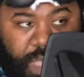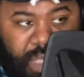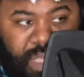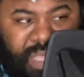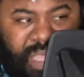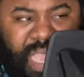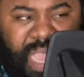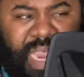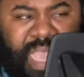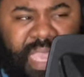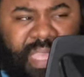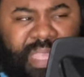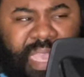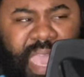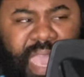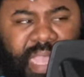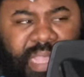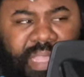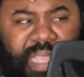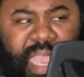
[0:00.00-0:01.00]
didn't he
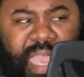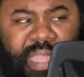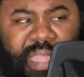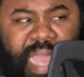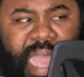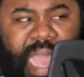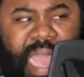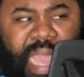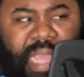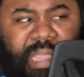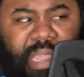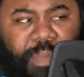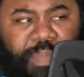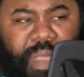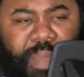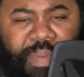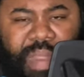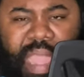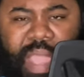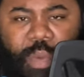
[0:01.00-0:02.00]
say these guys are the
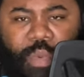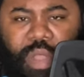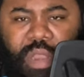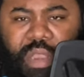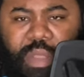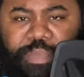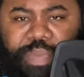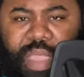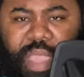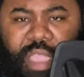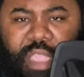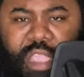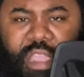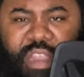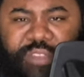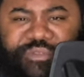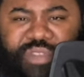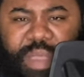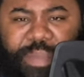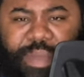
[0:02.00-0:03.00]
people that wanted to be here
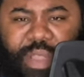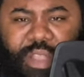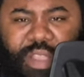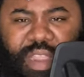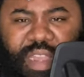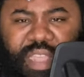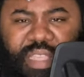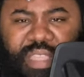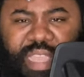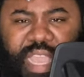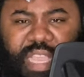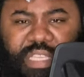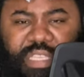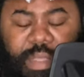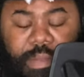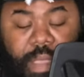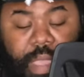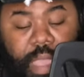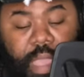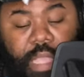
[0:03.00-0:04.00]
to fit my
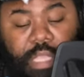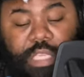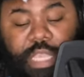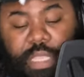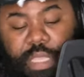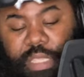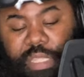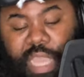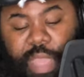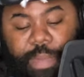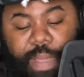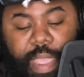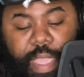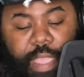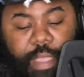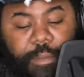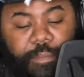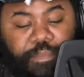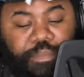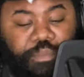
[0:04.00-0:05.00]
organization? Check this out right
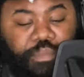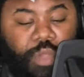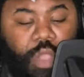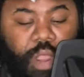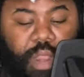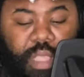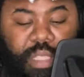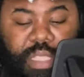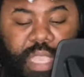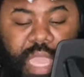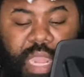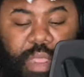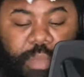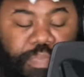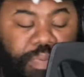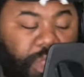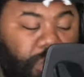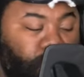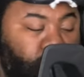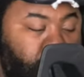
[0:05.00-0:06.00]
here. Brought in Teddy
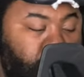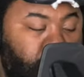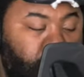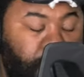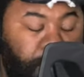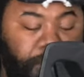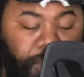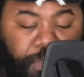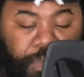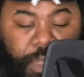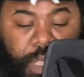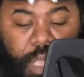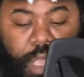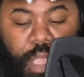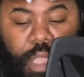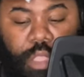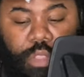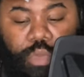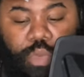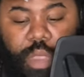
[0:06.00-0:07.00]
Bridgewater.
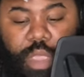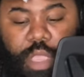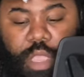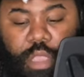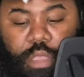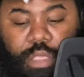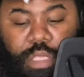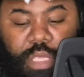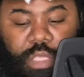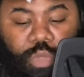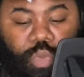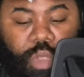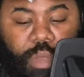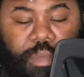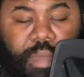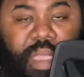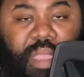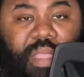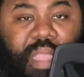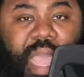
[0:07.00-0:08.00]
3 years, $63
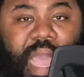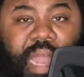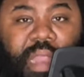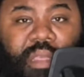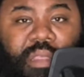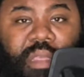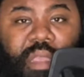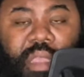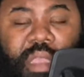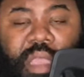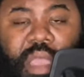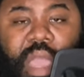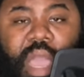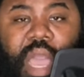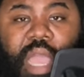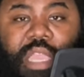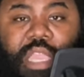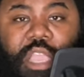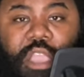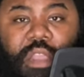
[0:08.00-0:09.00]
million.
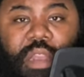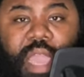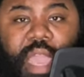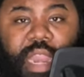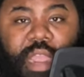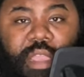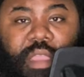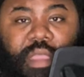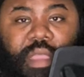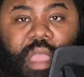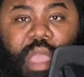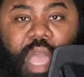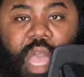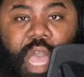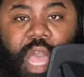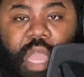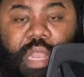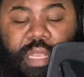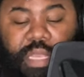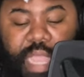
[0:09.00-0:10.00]
A year later,
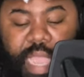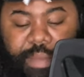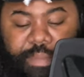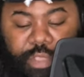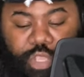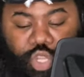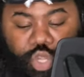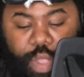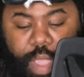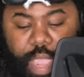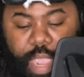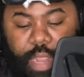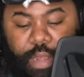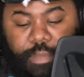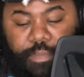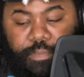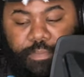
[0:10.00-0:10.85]
time to trade.